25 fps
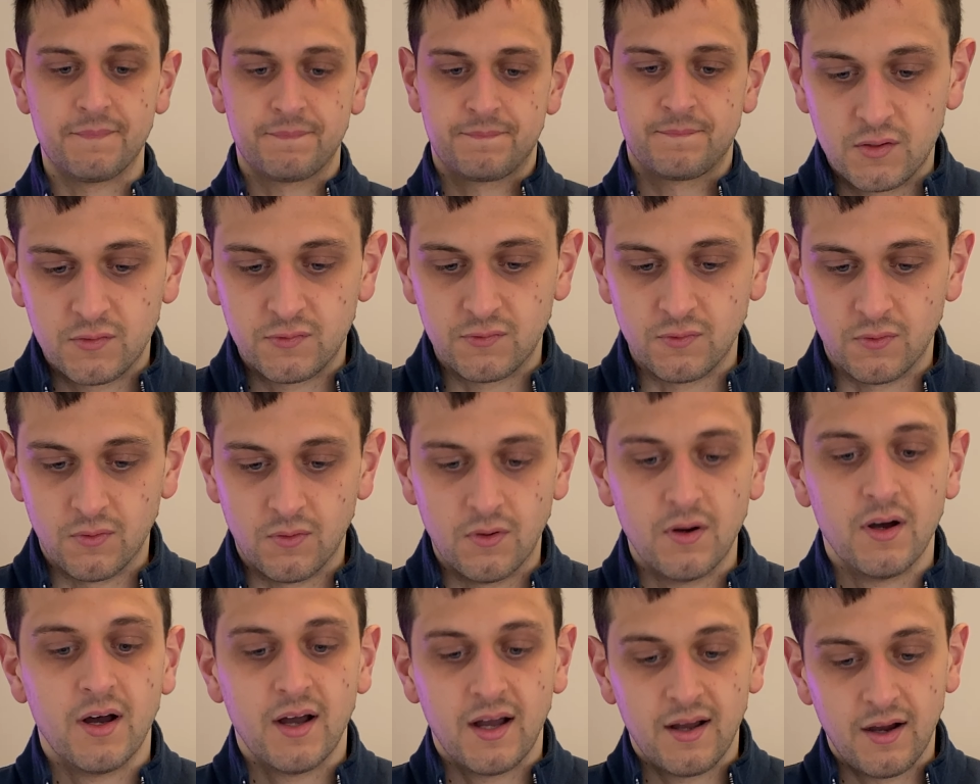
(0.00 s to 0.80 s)
So,
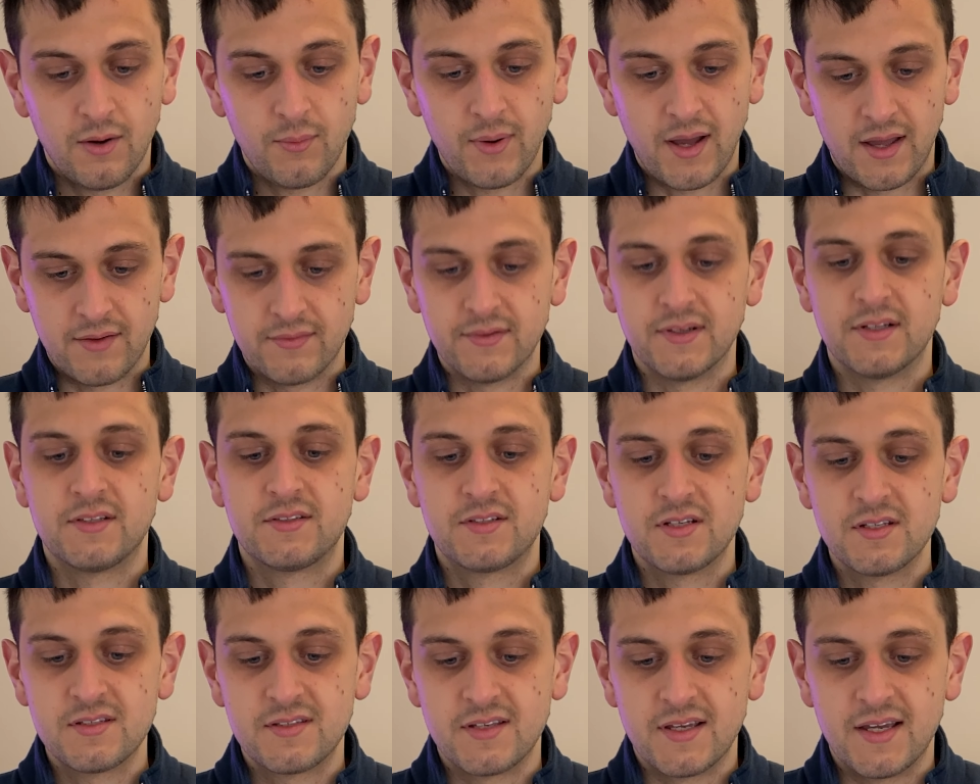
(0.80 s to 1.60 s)
however,
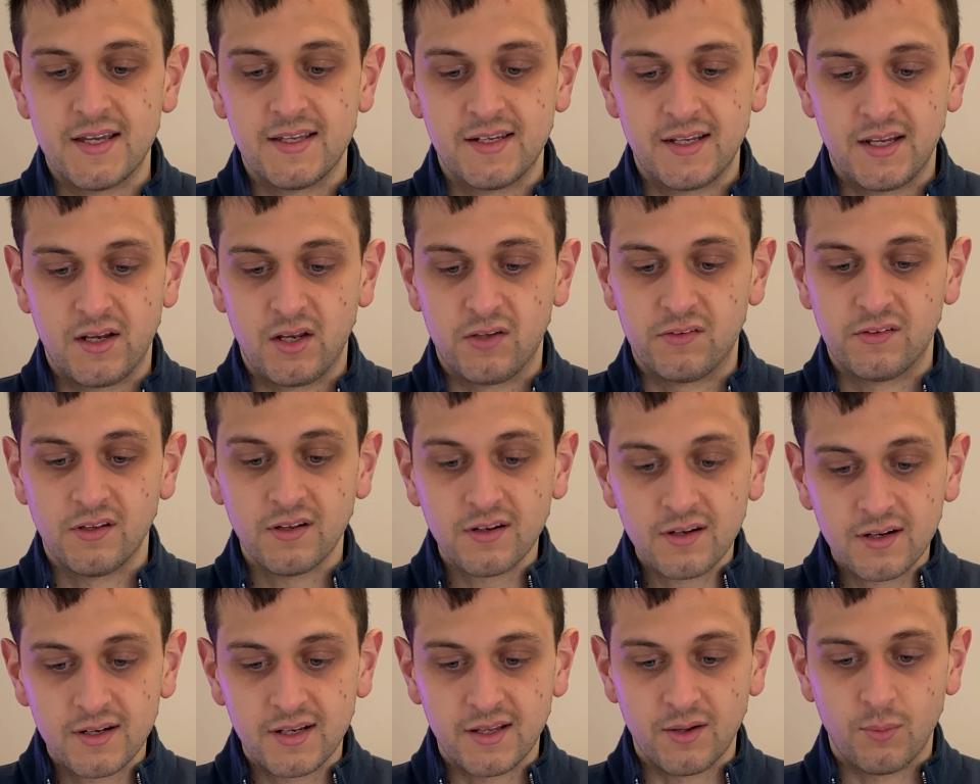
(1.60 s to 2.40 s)
today it is
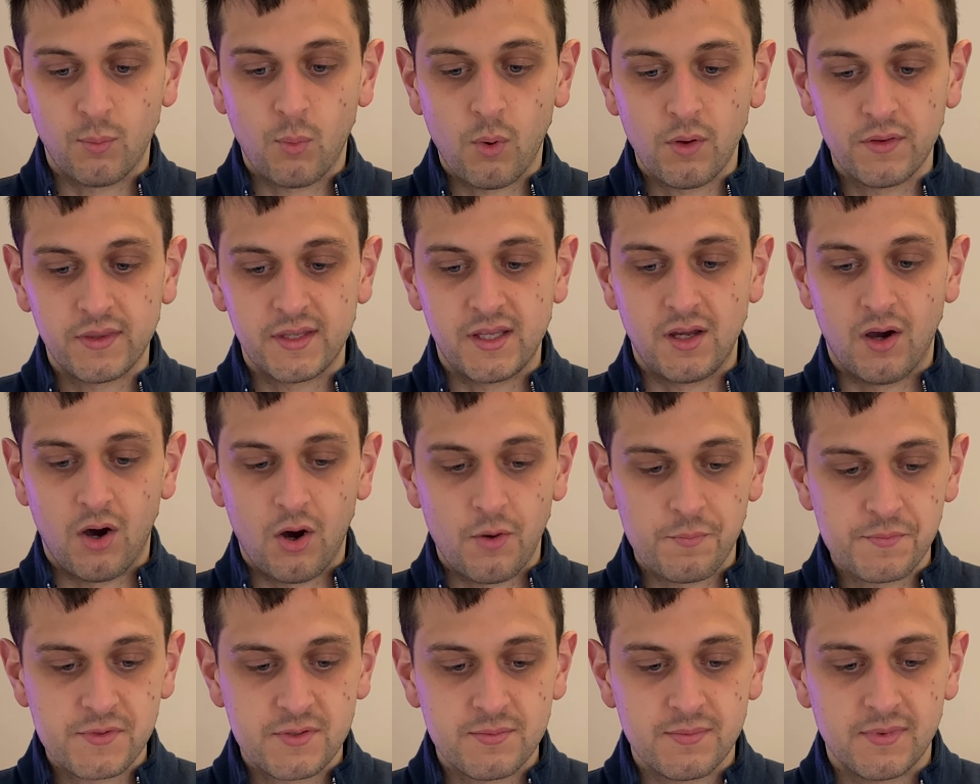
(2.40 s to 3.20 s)
unclear what the
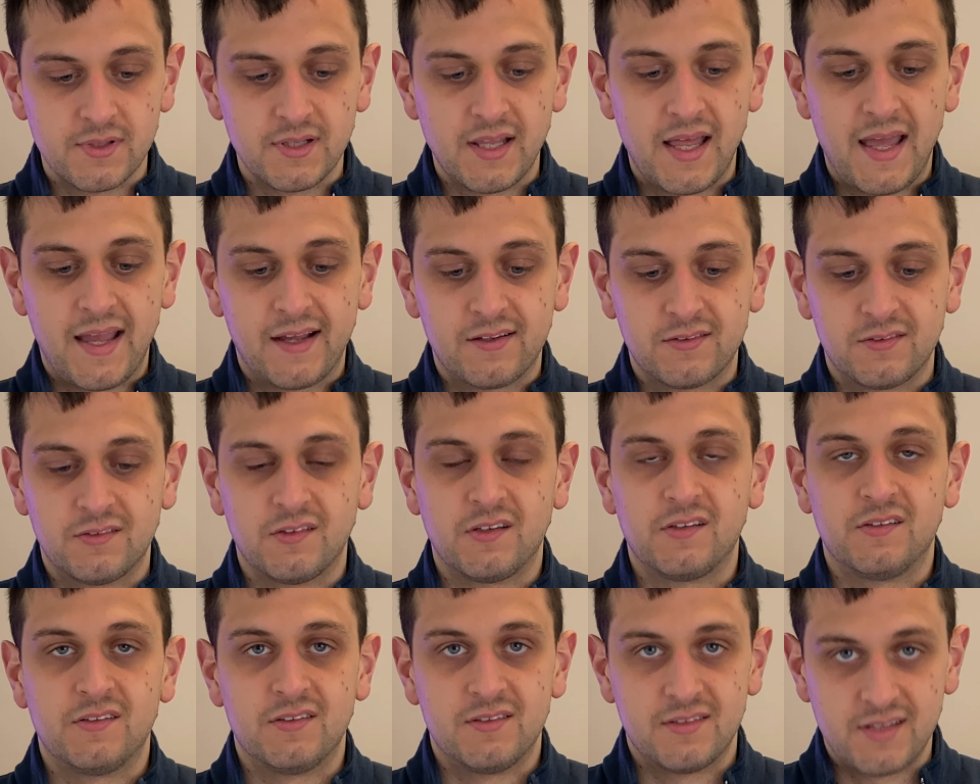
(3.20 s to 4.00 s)
optimal
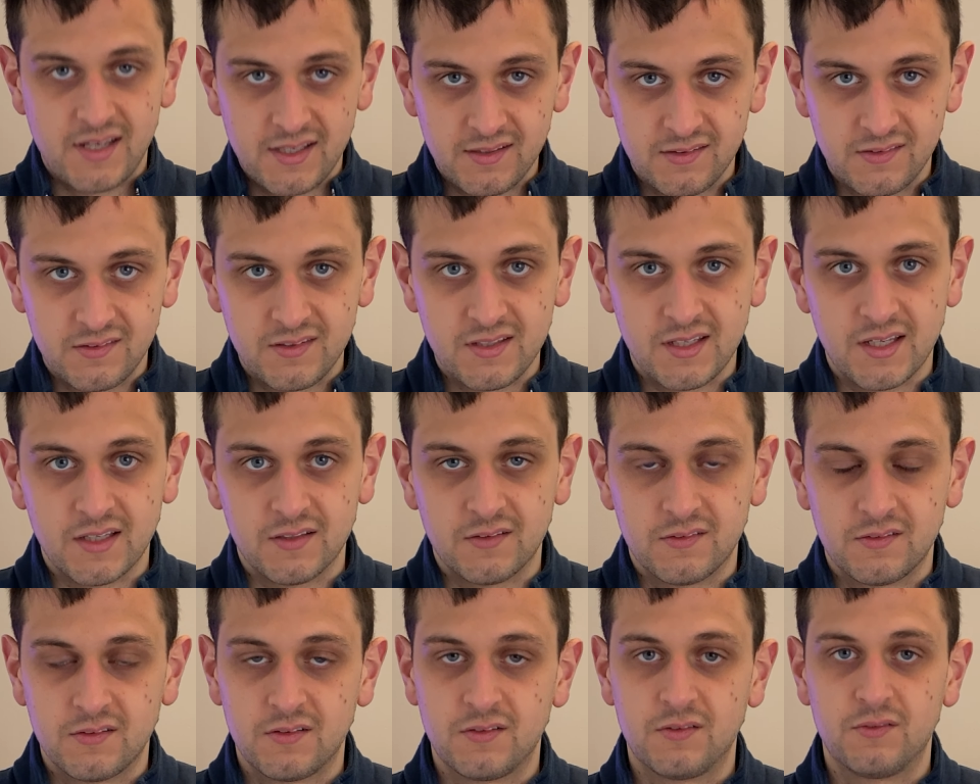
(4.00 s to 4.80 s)
exercise intensity is.